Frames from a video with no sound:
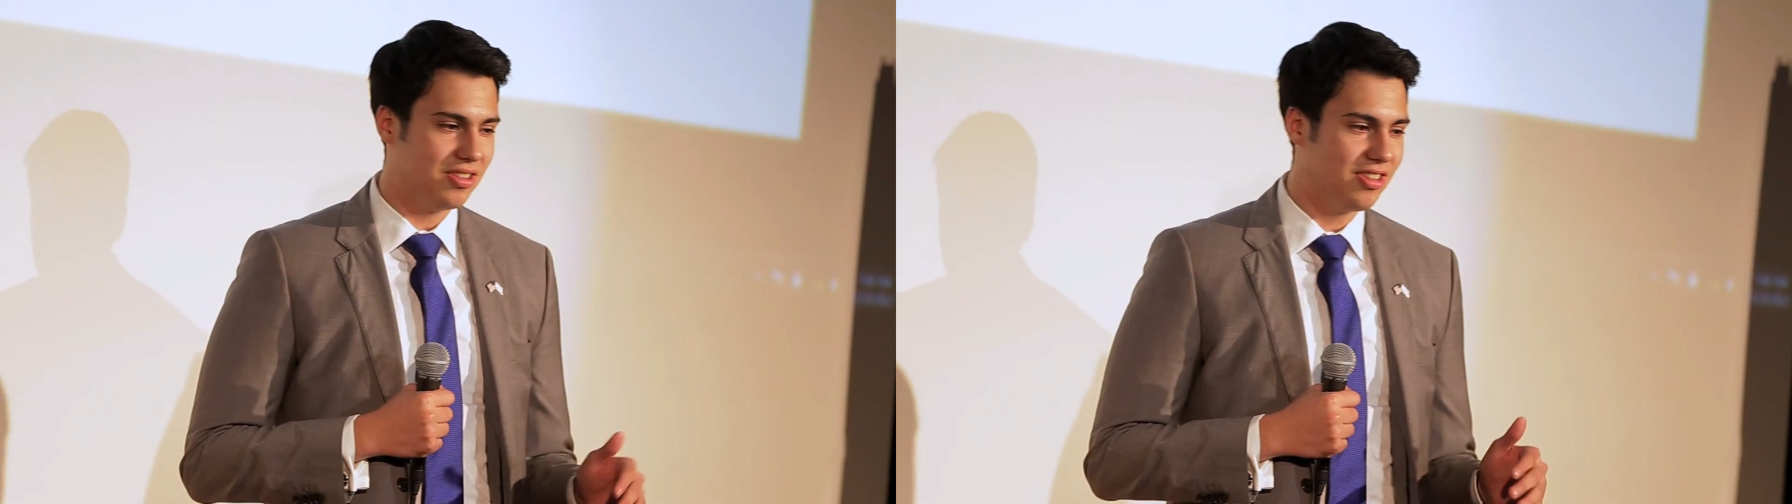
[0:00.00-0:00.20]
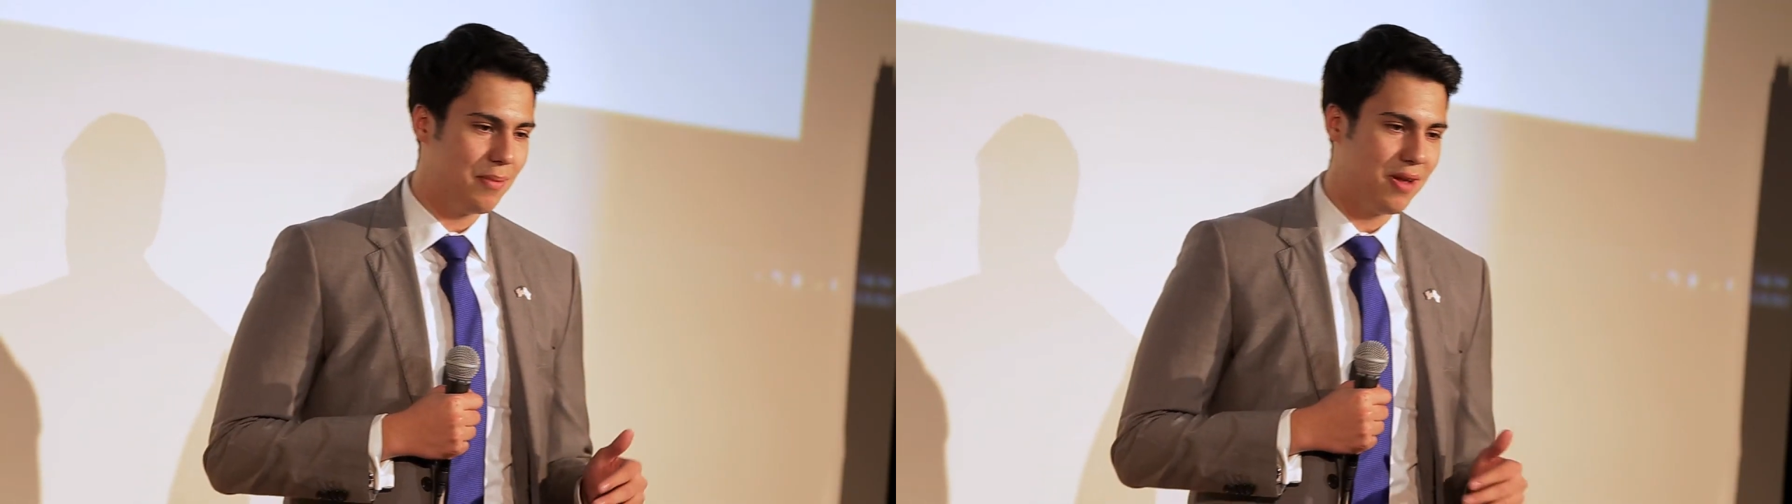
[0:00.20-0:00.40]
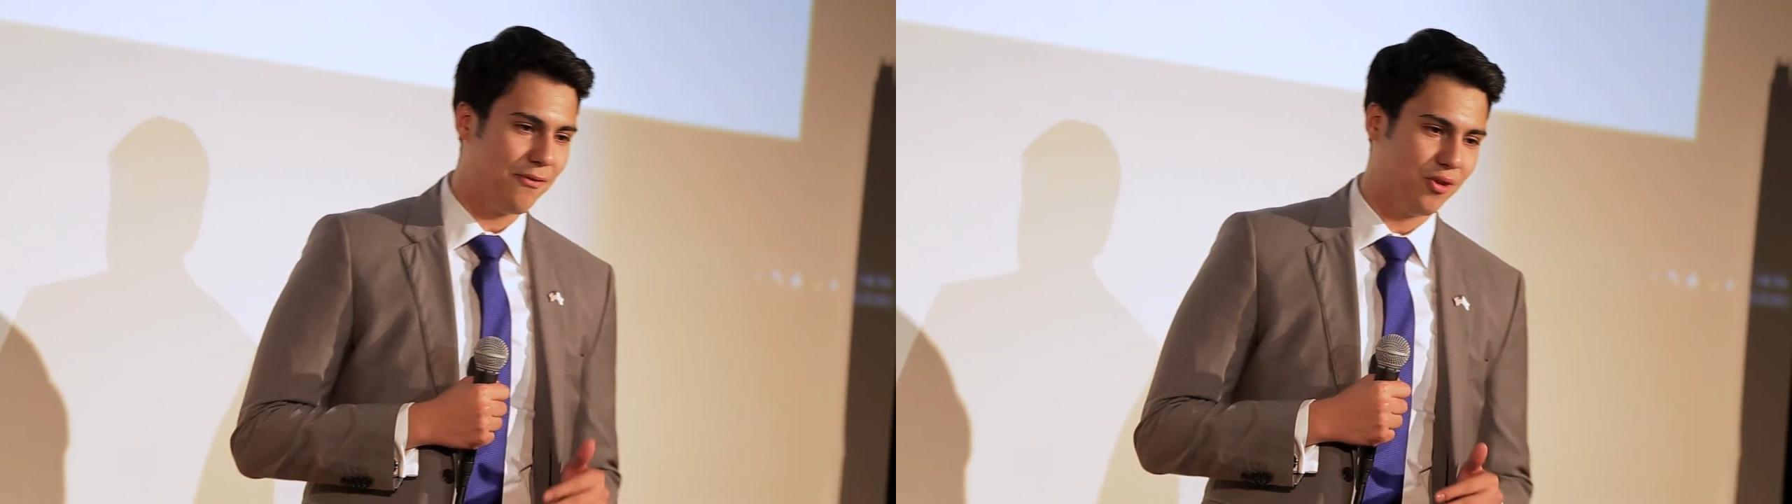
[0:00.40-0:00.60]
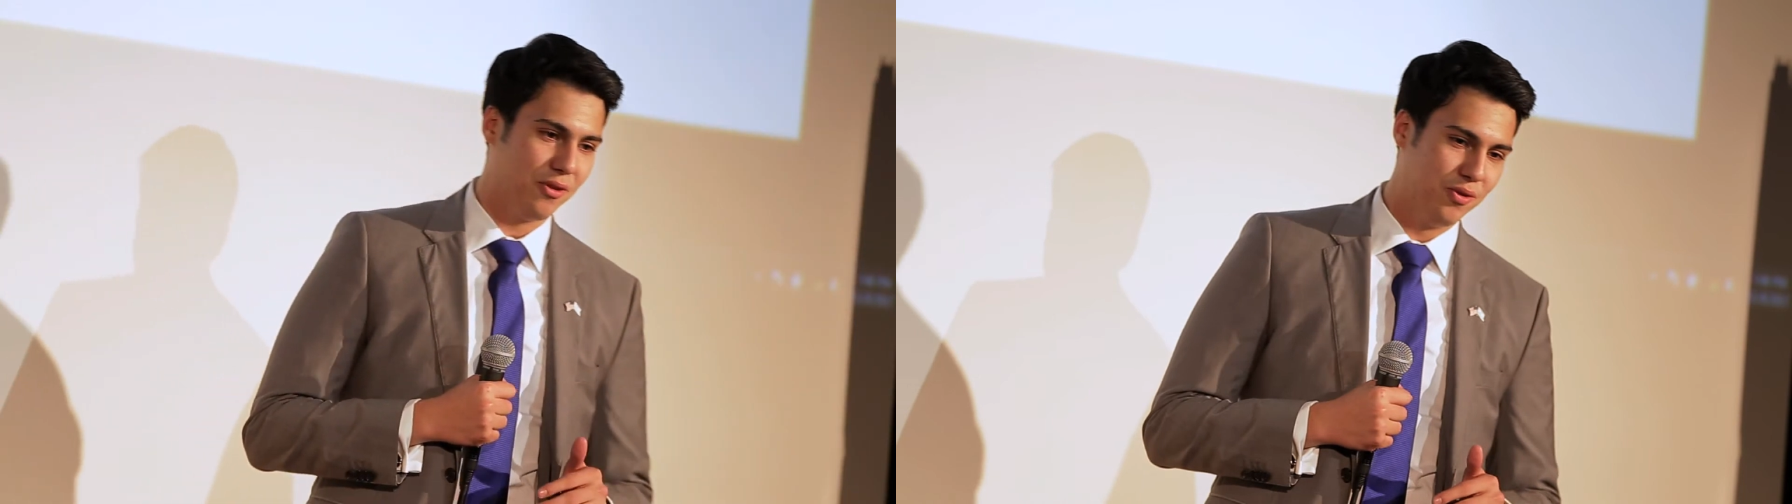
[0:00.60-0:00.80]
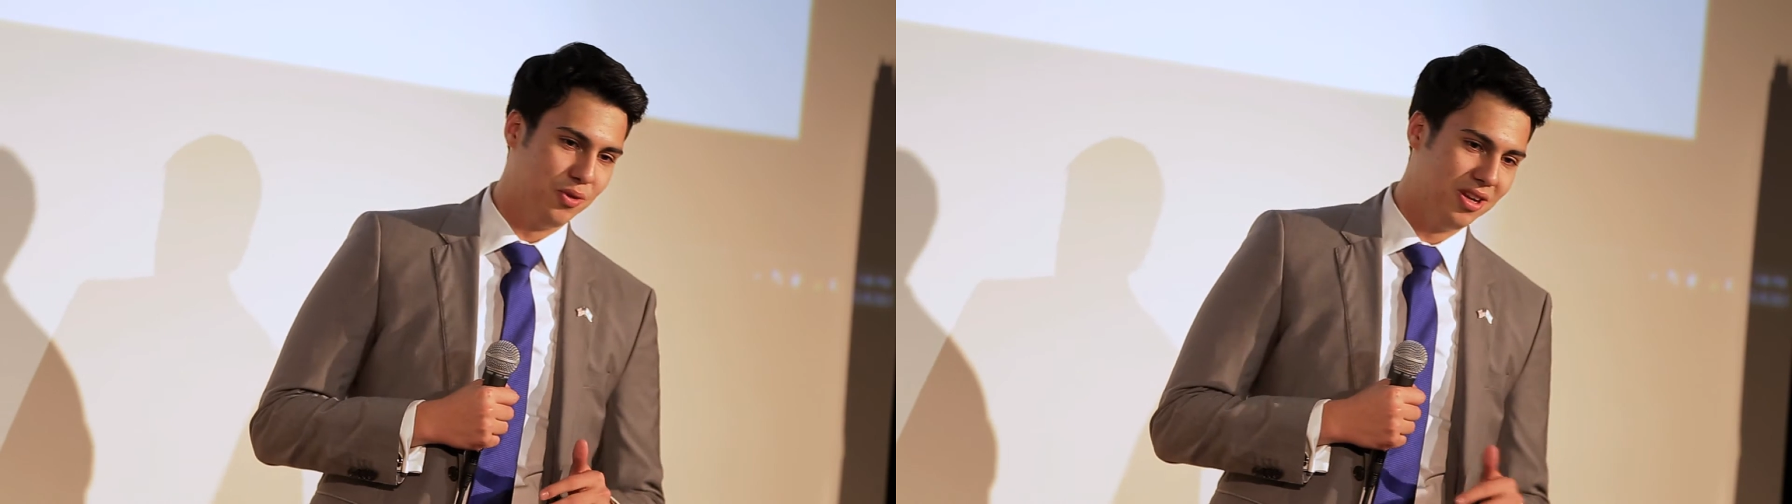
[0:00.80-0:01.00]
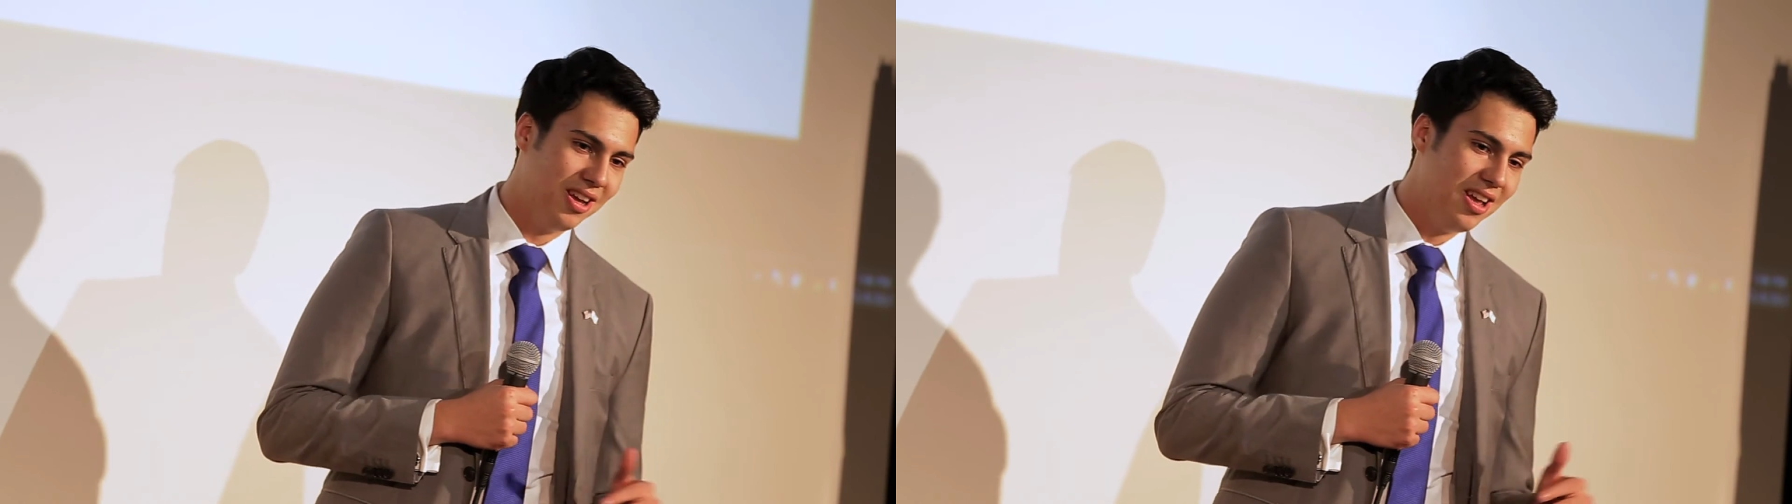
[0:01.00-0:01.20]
this time not for the food.